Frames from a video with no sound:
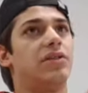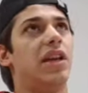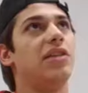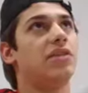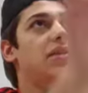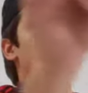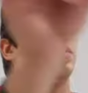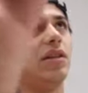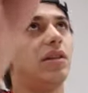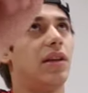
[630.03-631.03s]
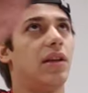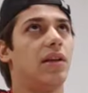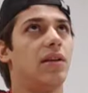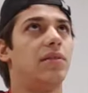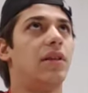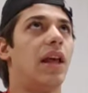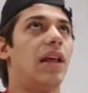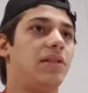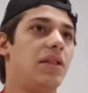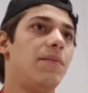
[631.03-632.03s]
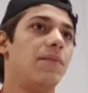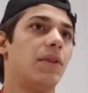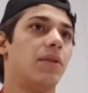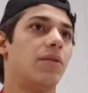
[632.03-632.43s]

change the last T